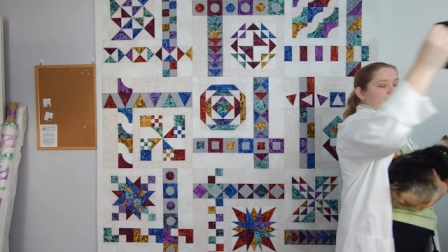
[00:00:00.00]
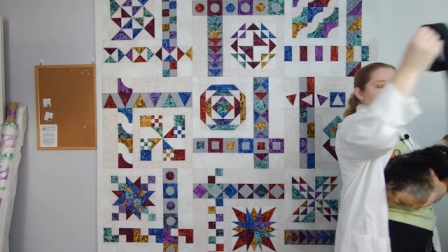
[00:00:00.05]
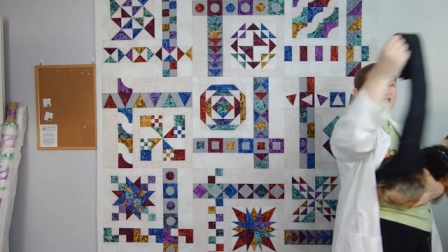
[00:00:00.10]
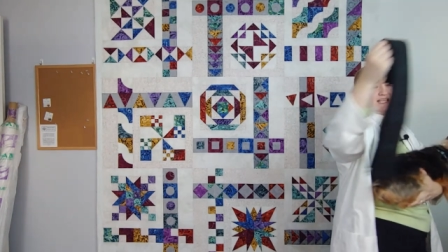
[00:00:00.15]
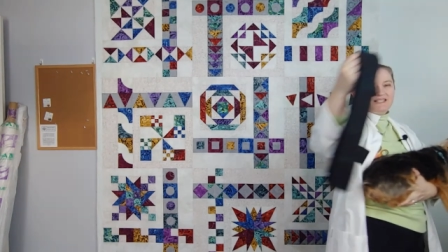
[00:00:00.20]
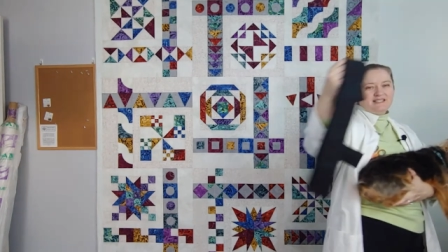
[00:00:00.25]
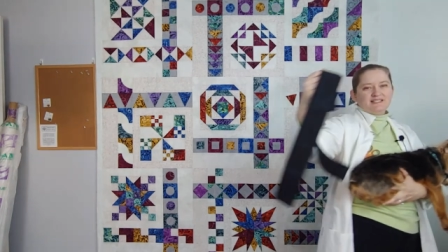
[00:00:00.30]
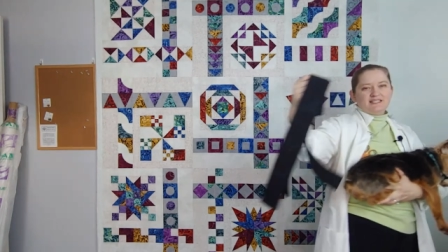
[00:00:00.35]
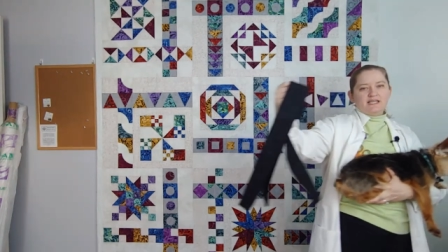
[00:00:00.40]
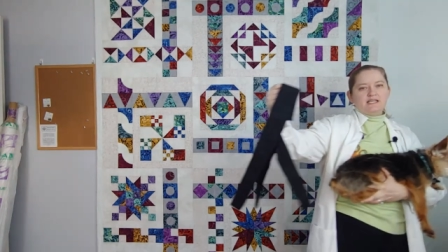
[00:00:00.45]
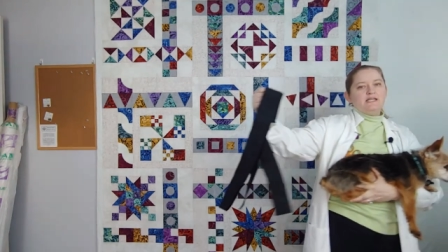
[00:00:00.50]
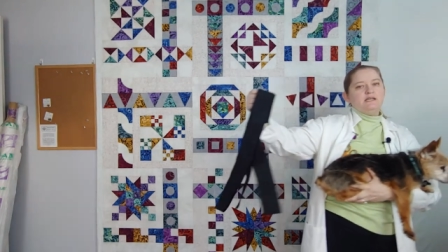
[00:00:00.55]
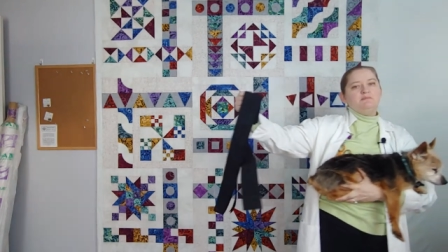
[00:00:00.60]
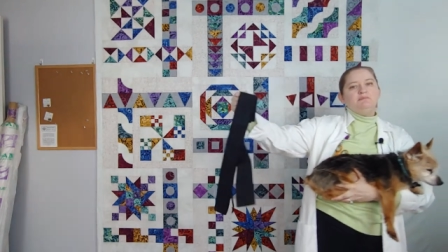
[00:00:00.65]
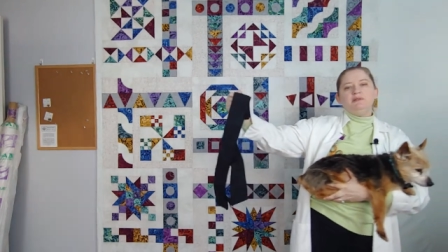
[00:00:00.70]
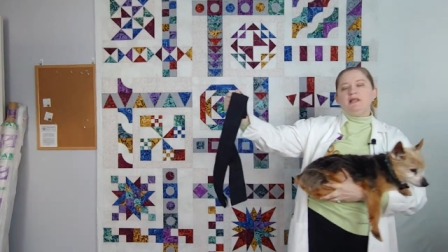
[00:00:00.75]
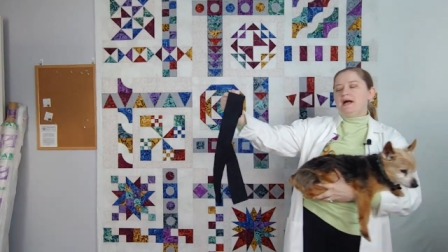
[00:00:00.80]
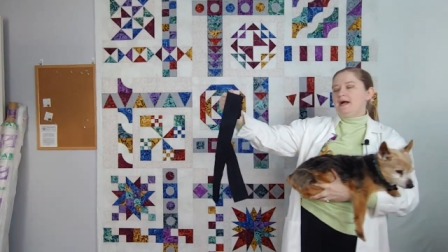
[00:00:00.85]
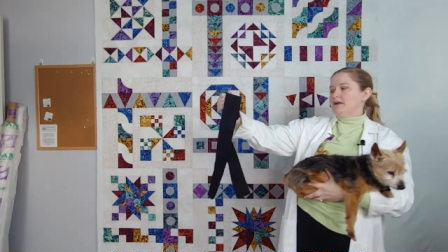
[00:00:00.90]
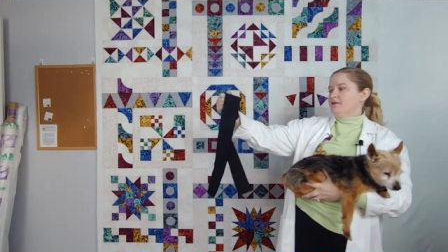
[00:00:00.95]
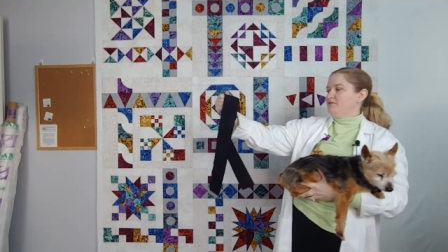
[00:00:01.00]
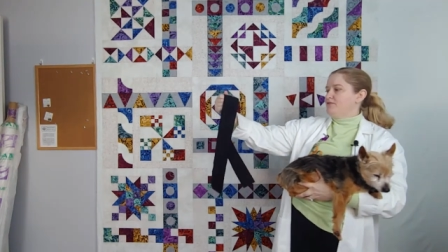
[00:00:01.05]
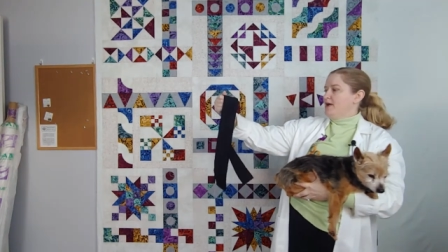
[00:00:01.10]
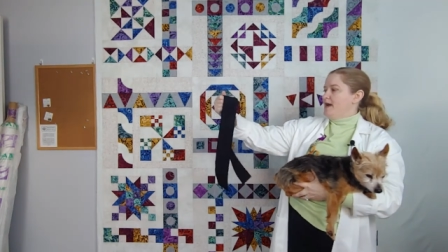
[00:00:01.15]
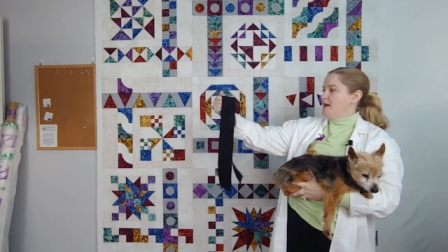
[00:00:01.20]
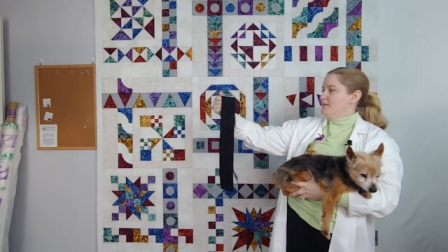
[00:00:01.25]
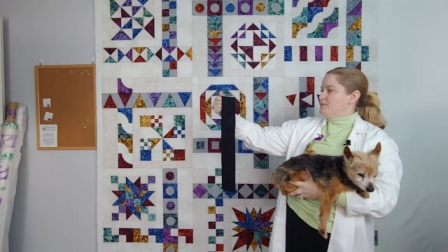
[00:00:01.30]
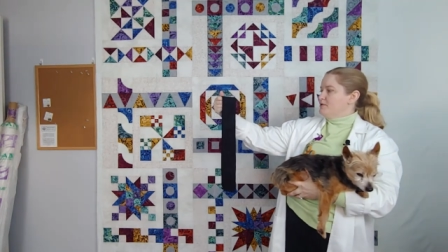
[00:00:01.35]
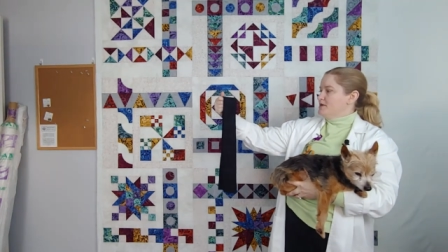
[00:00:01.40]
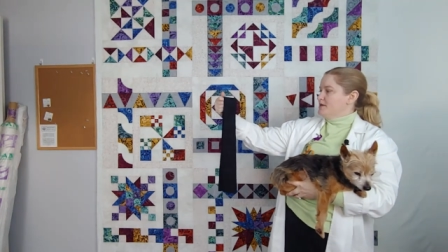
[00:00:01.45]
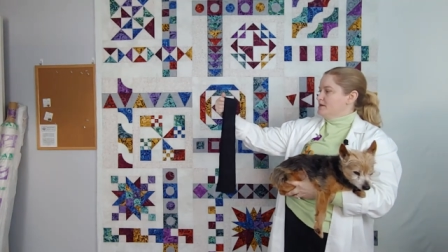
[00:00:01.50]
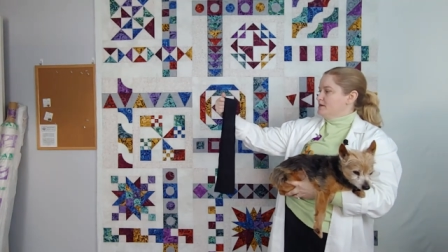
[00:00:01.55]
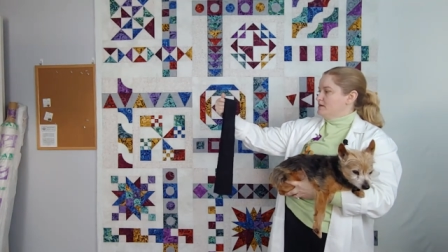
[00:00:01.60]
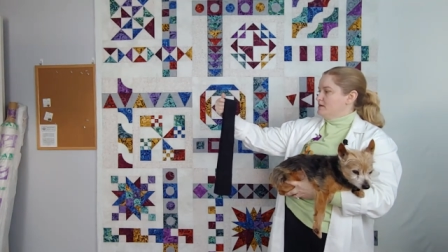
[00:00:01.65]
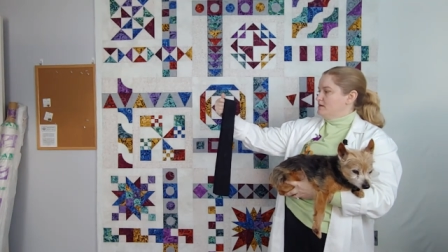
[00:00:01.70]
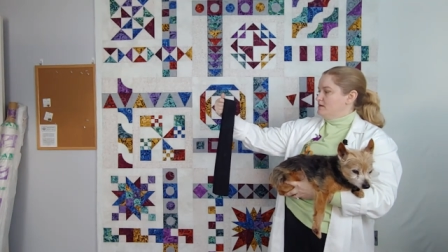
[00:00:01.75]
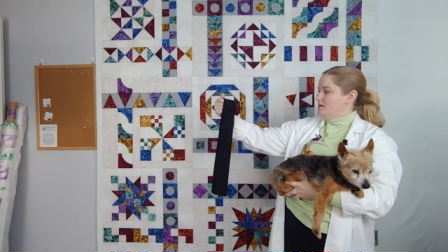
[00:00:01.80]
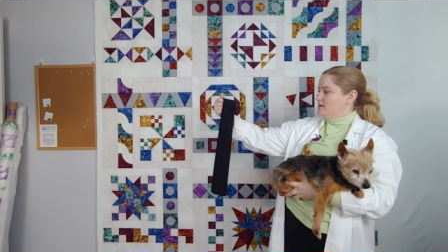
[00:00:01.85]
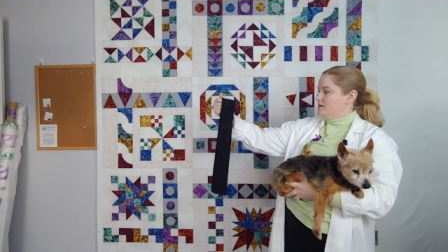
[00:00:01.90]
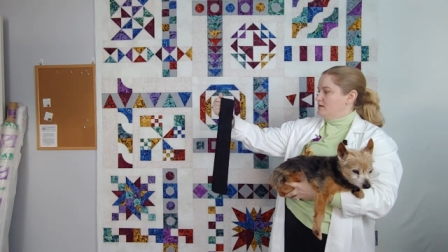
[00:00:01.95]
is that skinny black fabric,
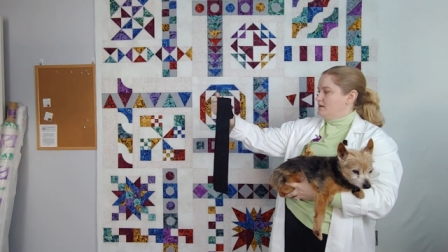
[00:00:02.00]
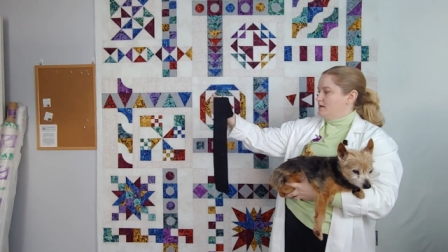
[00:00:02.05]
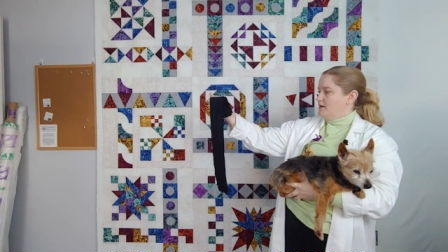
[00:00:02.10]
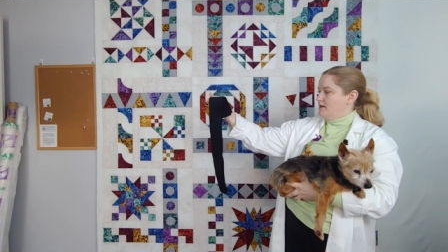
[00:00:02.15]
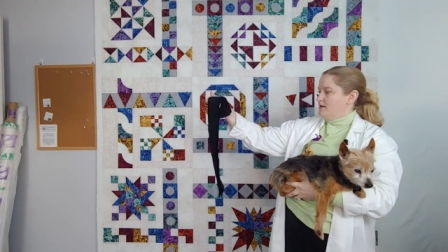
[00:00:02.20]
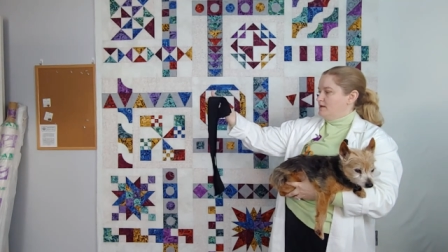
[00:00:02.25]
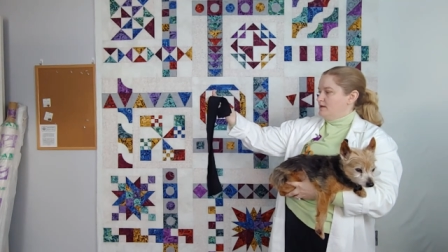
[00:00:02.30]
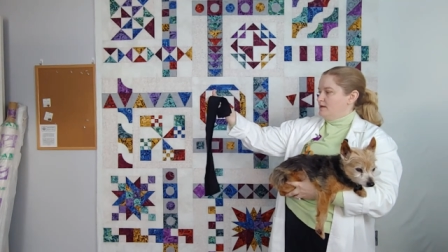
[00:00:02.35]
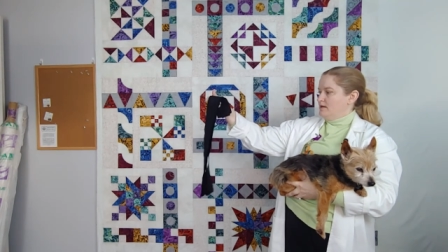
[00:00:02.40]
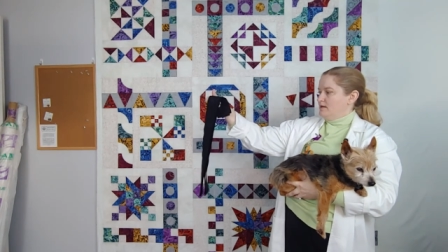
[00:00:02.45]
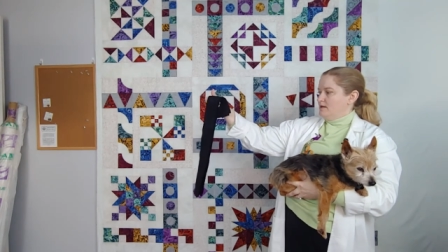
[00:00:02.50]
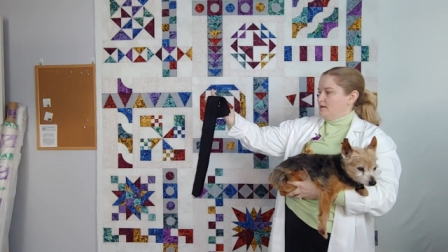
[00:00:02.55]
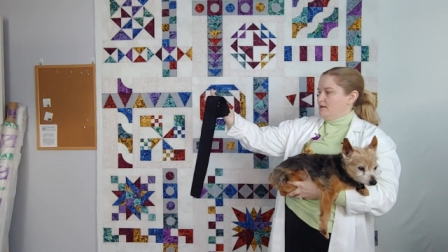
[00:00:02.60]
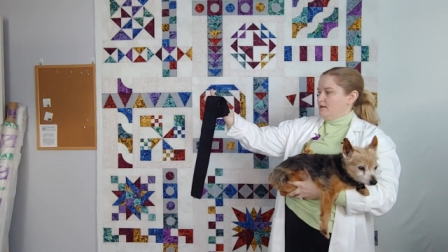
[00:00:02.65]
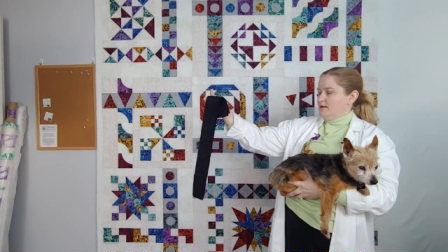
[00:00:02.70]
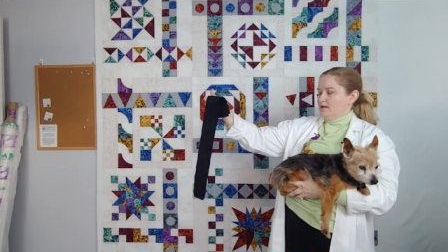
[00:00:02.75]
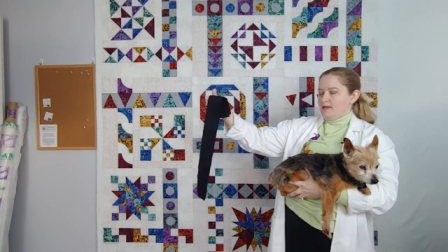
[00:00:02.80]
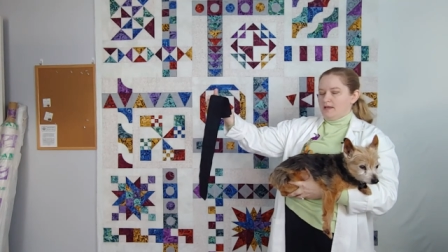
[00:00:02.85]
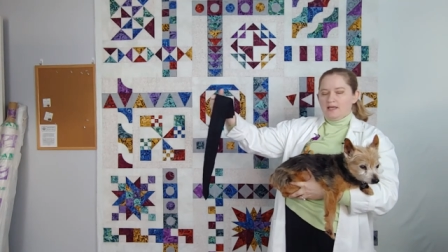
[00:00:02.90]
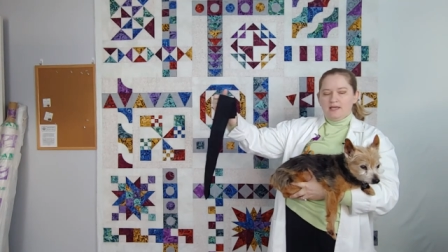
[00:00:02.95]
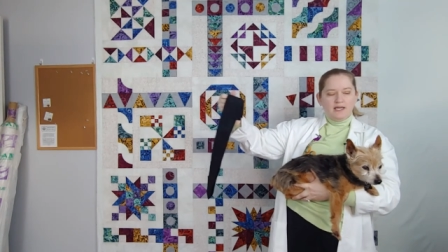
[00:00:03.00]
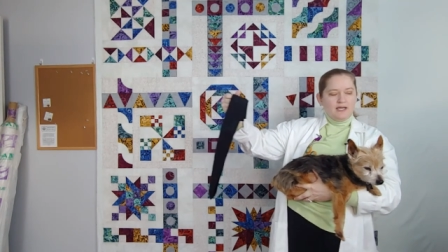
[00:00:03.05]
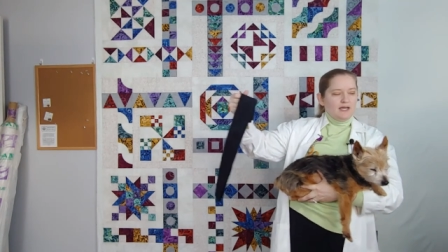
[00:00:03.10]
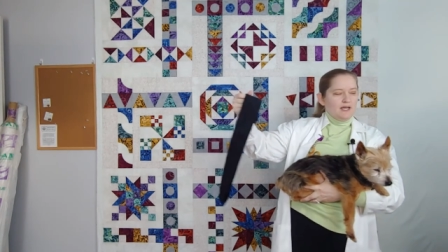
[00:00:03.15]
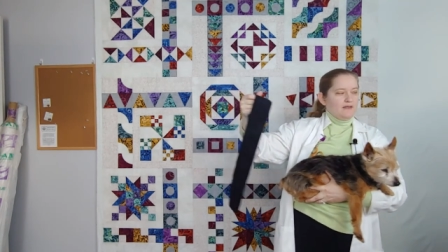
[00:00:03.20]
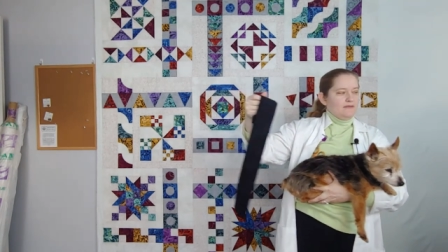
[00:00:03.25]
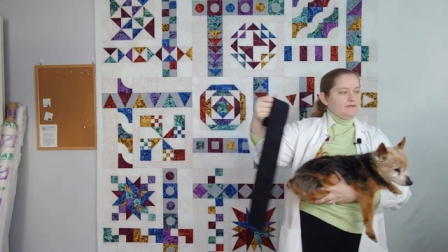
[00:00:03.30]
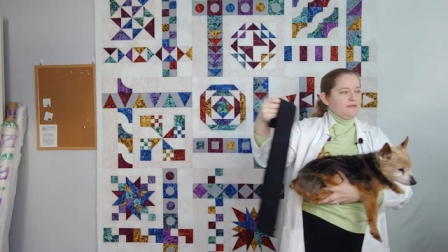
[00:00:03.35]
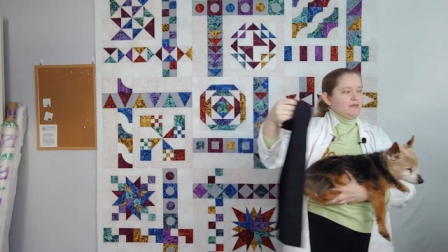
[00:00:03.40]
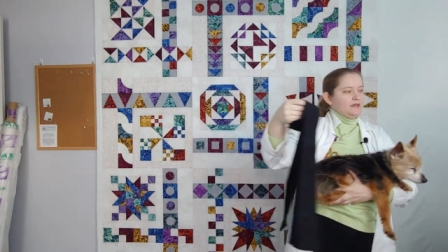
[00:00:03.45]
and